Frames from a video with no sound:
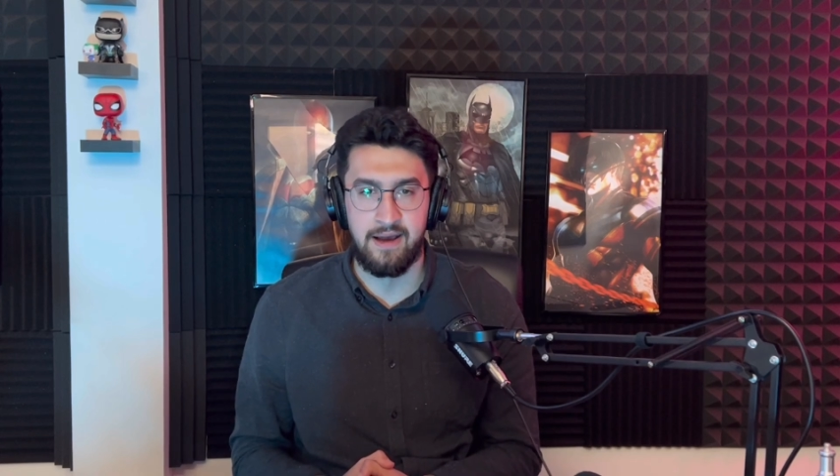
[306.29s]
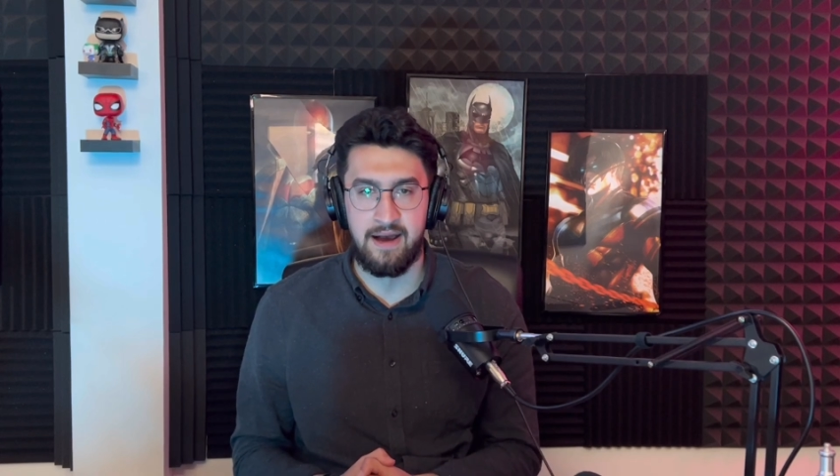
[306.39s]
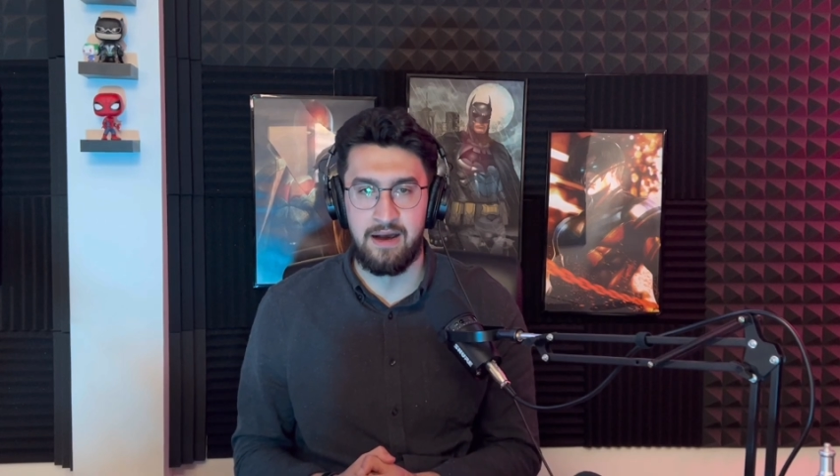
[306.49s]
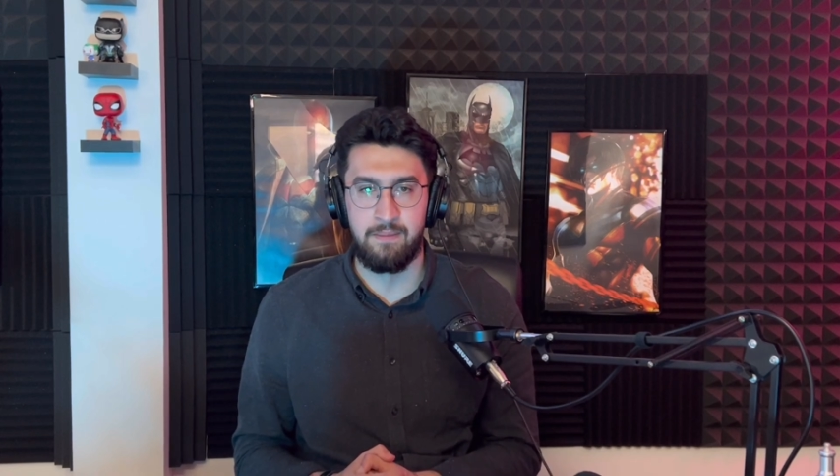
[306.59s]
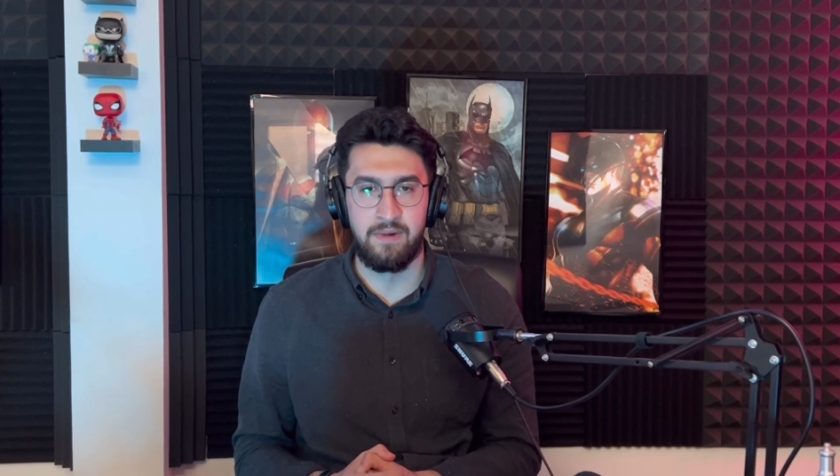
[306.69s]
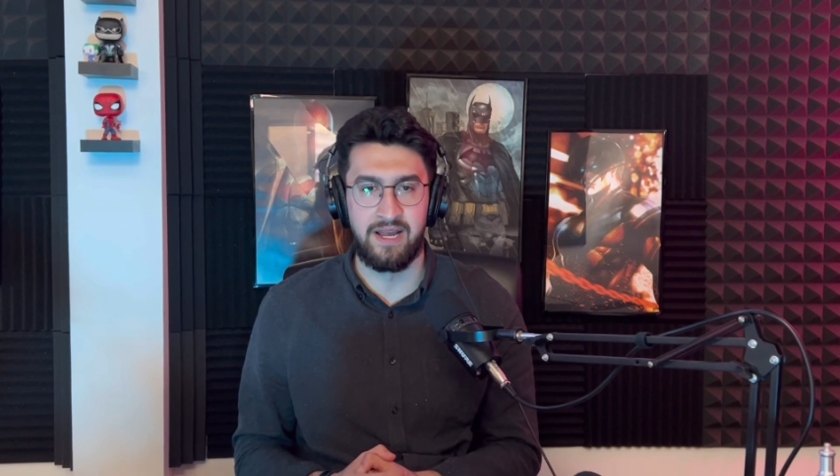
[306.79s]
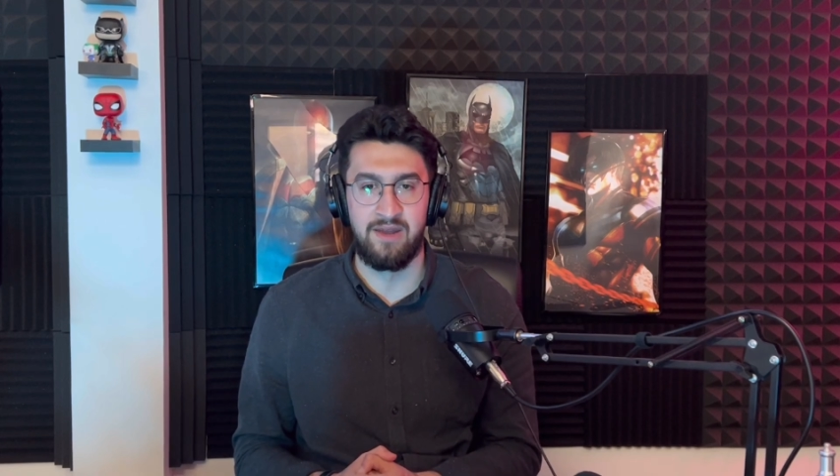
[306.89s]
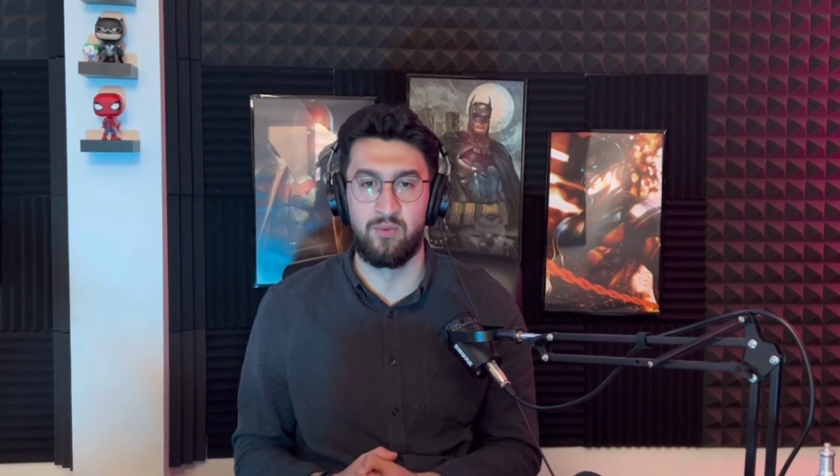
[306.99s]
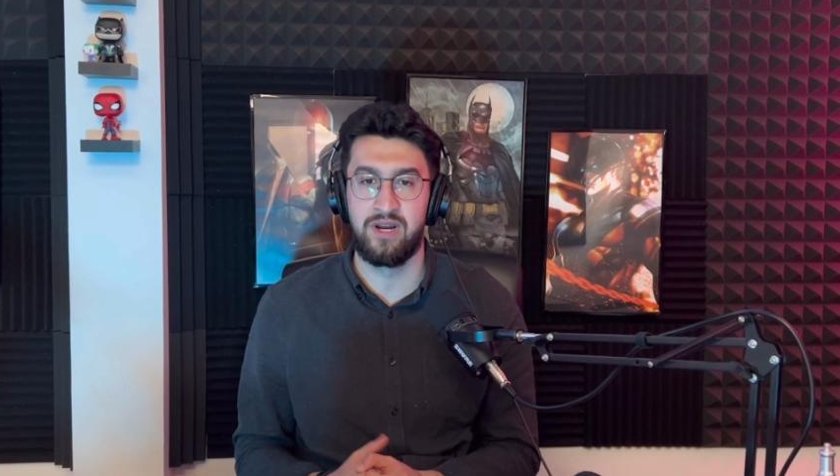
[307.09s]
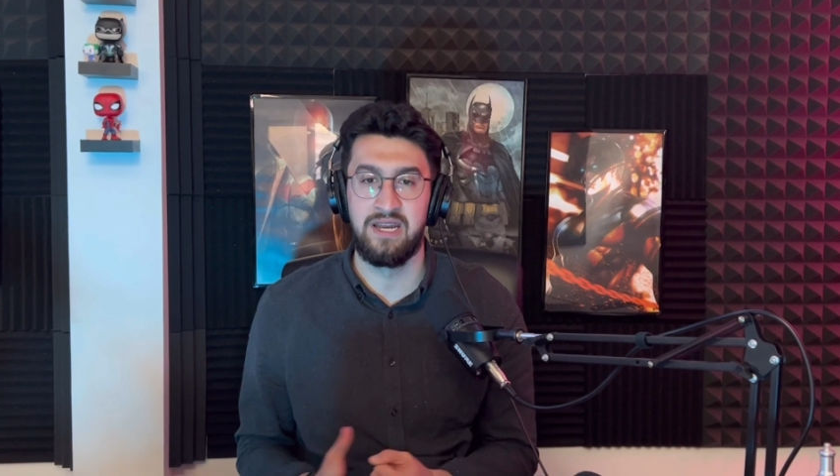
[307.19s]

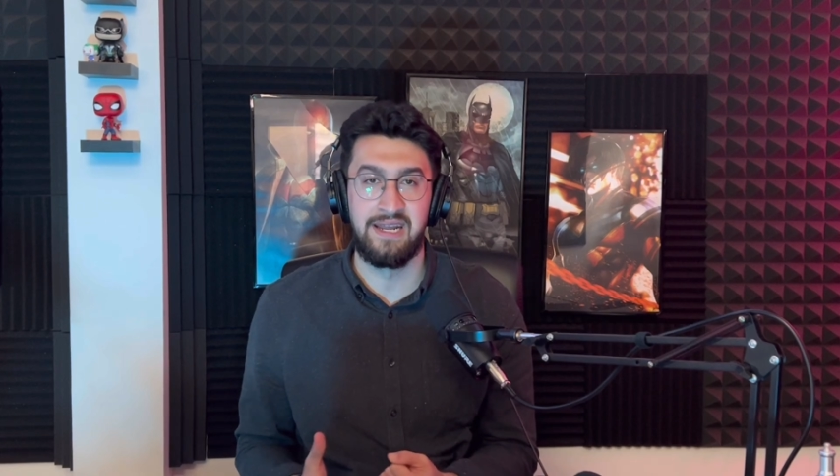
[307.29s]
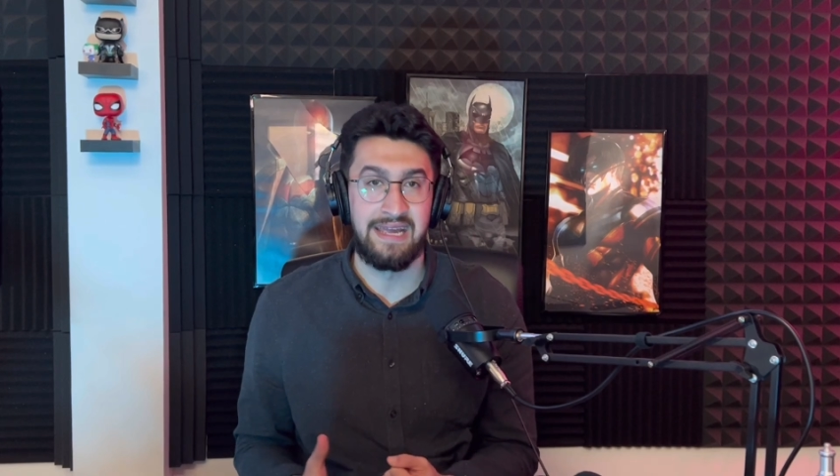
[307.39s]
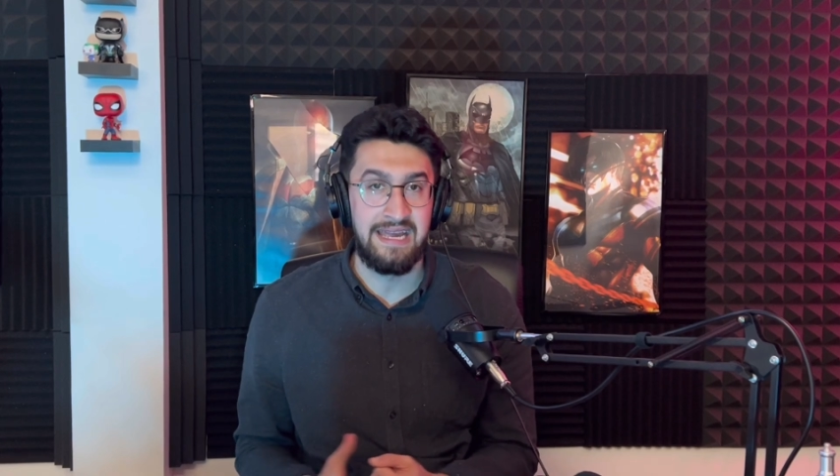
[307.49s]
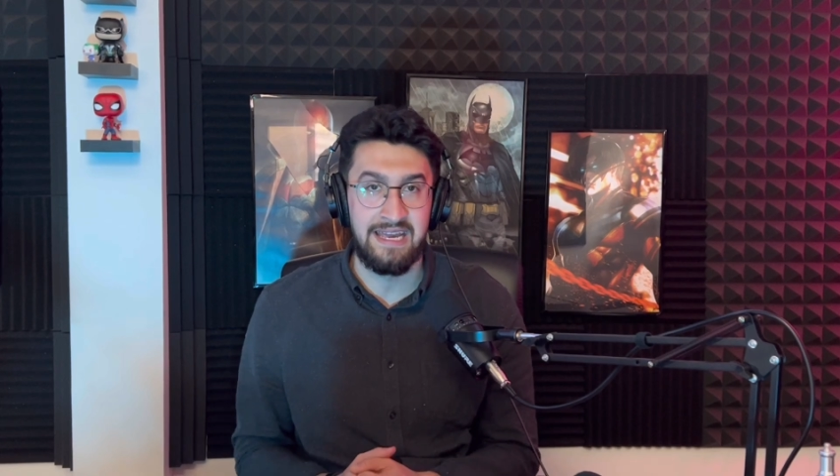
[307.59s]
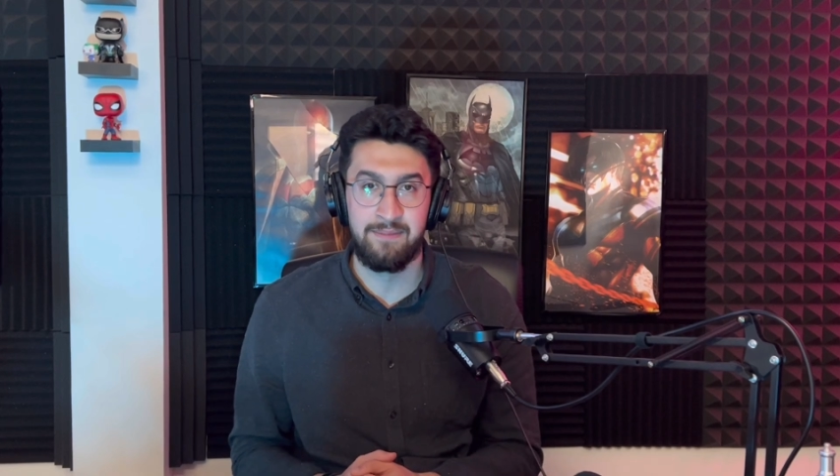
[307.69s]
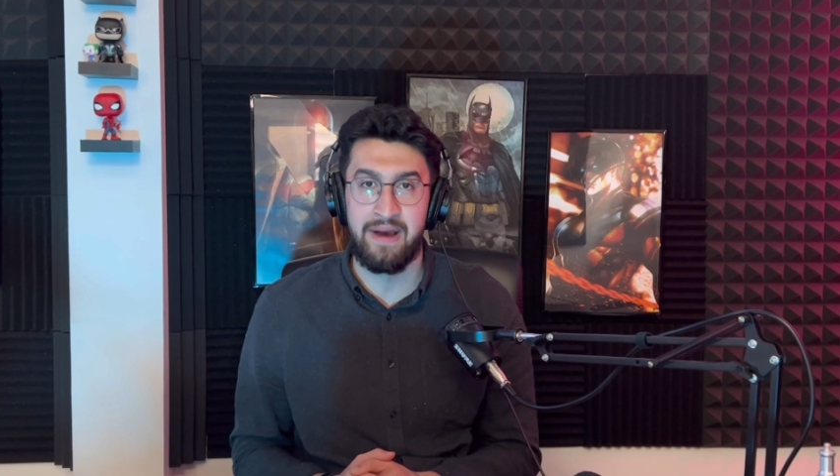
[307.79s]
Again, we're getting Keaton